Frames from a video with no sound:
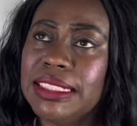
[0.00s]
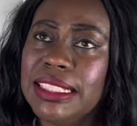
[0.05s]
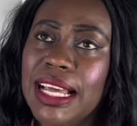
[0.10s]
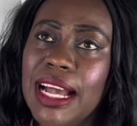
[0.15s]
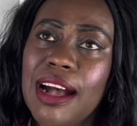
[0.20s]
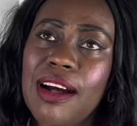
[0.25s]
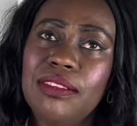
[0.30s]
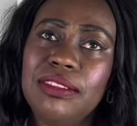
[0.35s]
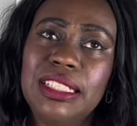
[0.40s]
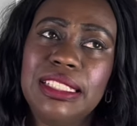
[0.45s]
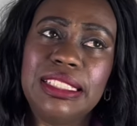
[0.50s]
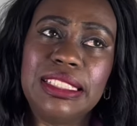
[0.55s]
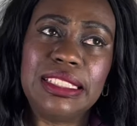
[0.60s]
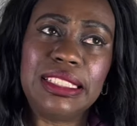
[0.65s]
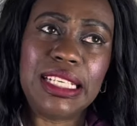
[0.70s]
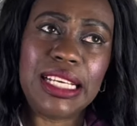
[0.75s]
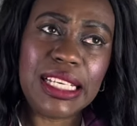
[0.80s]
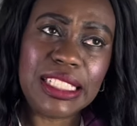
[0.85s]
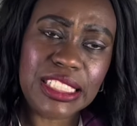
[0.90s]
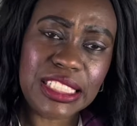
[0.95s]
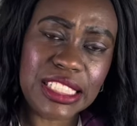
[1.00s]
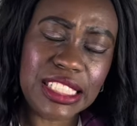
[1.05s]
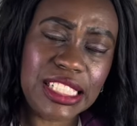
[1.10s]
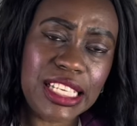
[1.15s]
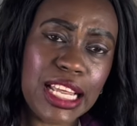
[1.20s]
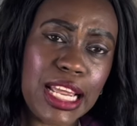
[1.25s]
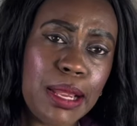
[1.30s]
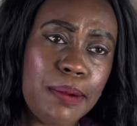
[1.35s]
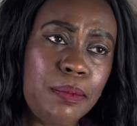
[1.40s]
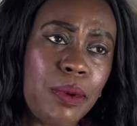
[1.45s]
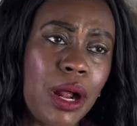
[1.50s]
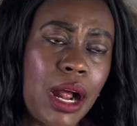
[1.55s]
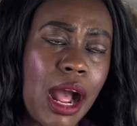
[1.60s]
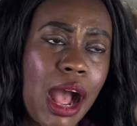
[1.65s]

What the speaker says: now there's an H&M